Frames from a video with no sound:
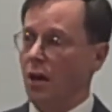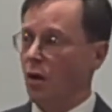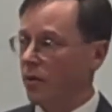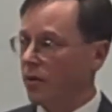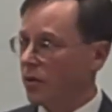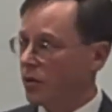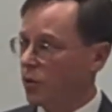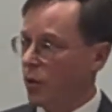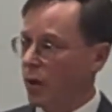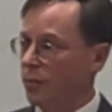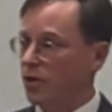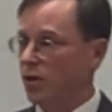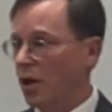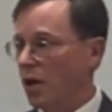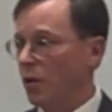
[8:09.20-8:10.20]
And on this
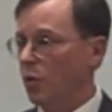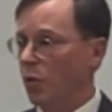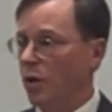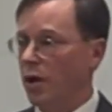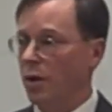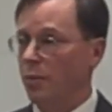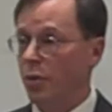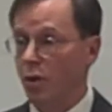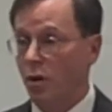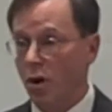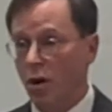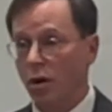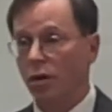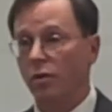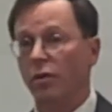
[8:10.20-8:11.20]
website, we put
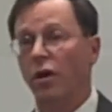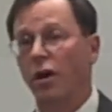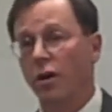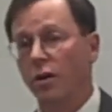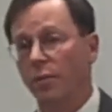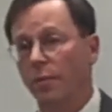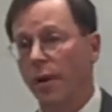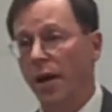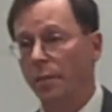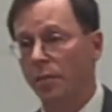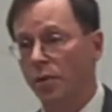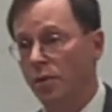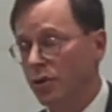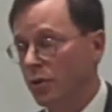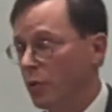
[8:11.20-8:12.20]
our
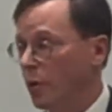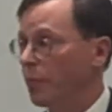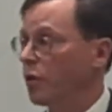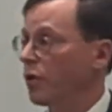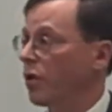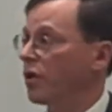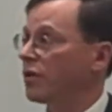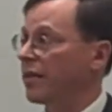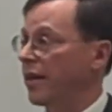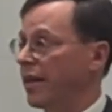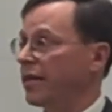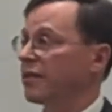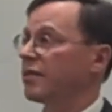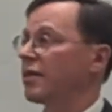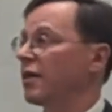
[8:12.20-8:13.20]
papers and we put our
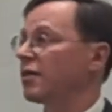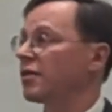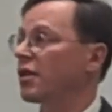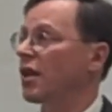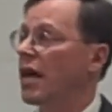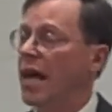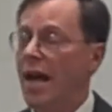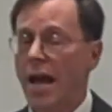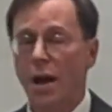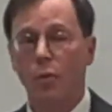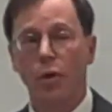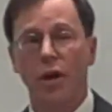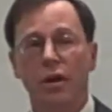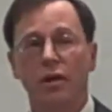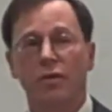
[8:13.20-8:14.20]
data sets, and
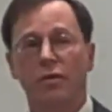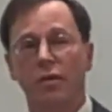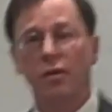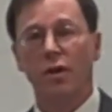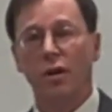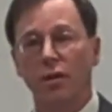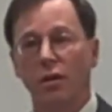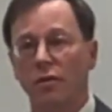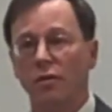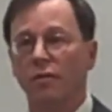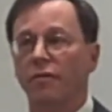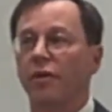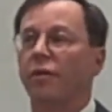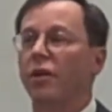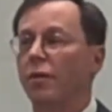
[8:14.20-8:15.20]
we did another
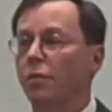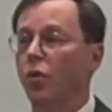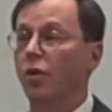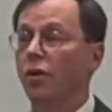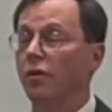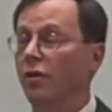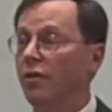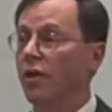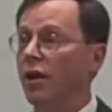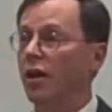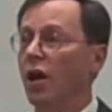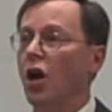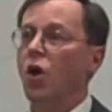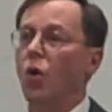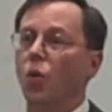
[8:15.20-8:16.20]
very important thing.
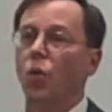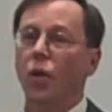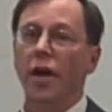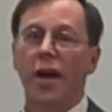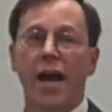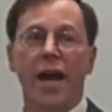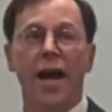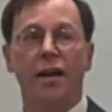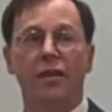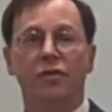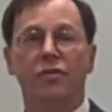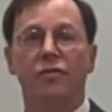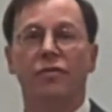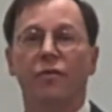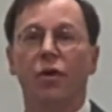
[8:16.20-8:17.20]
We
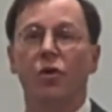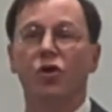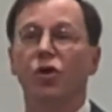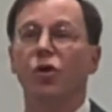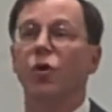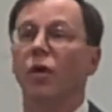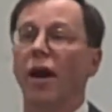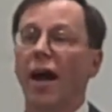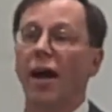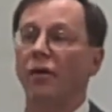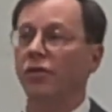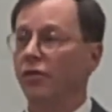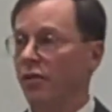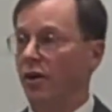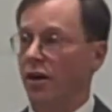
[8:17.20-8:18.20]
asked folks who were
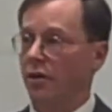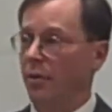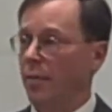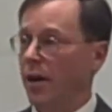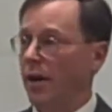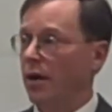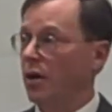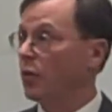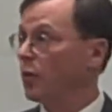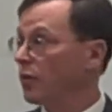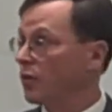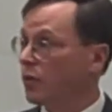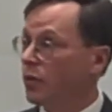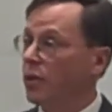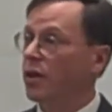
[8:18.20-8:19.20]
outside the bank, who
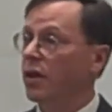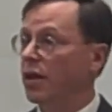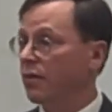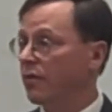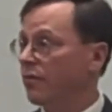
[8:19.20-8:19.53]
were doing